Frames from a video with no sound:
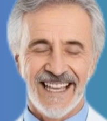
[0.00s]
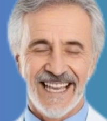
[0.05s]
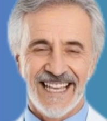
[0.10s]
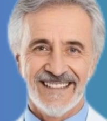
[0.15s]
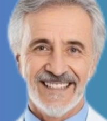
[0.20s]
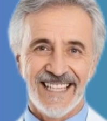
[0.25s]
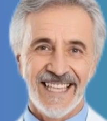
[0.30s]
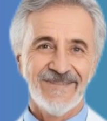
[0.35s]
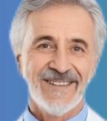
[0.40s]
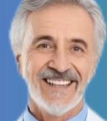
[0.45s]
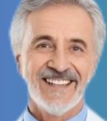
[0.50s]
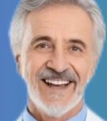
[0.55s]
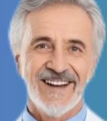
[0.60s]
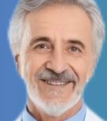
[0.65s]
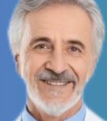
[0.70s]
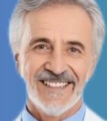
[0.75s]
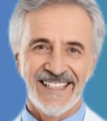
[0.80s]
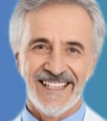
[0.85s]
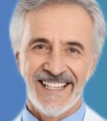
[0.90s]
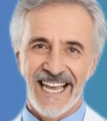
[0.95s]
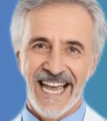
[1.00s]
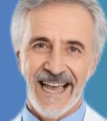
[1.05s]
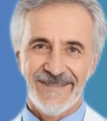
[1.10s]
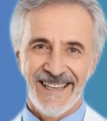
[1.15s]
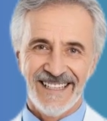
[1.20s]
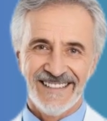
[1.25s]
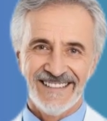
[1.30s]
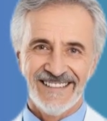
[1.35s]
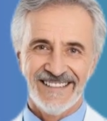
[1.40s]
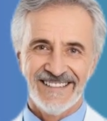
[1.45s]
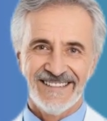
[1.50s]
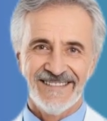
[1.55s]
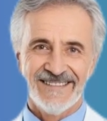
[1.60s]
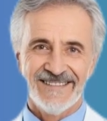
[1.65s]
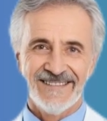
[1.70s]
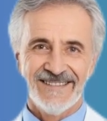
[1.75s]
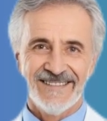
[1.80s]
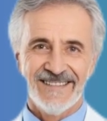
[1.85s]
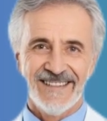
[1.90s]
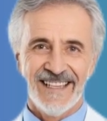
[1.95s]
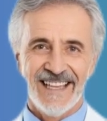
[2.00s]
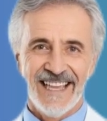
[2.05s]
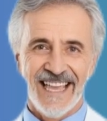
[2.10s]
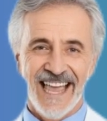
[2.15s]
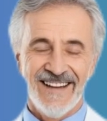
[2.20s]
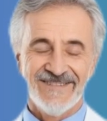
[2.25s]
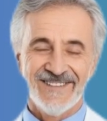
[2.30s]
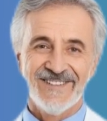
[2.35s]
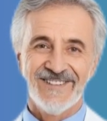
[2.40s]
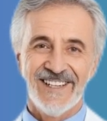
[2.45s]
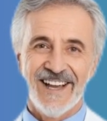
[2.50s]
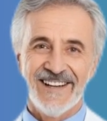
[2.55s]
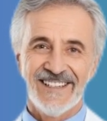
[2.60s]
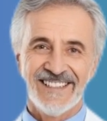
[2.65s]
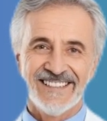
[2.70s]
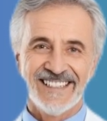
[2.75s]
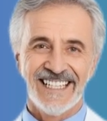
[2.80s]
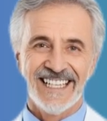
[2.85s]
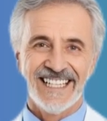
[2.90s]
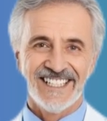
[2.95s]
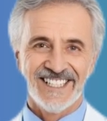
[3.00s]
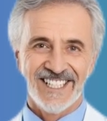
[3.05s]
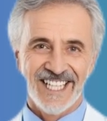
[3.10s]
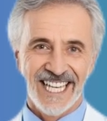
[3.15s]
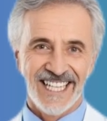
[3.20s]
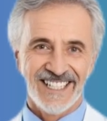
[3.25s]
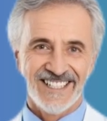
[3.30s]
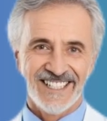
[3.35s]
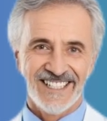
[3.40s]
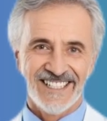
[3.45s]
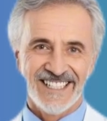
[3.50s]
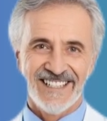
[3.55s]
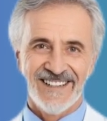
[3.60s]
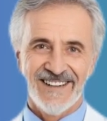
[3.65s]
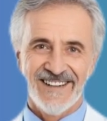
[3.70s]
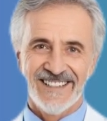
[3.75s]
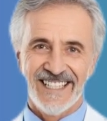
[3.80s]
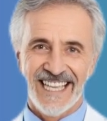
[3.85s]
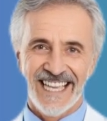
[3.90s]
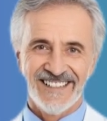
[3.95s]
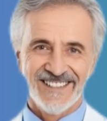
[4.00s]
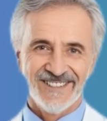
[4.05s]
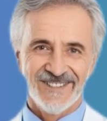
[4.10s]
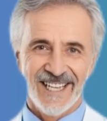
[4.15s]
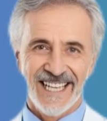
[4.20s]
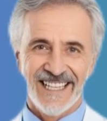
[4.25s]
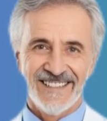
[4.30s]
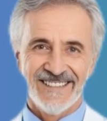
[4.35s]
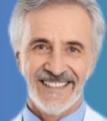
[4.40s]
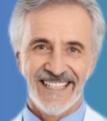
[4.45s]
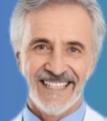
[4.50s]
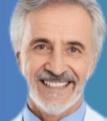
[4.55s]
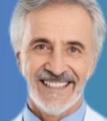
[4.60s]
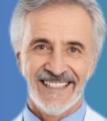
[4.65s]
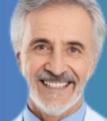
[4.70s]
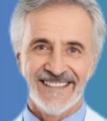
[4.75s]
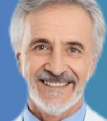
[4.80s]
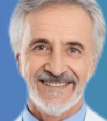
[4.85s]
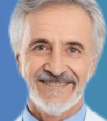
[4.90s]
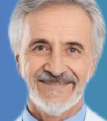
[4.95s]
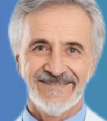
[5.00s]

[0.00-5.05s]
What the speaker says: And let me know in the comments, have you noticed any changes in your leg strength lately?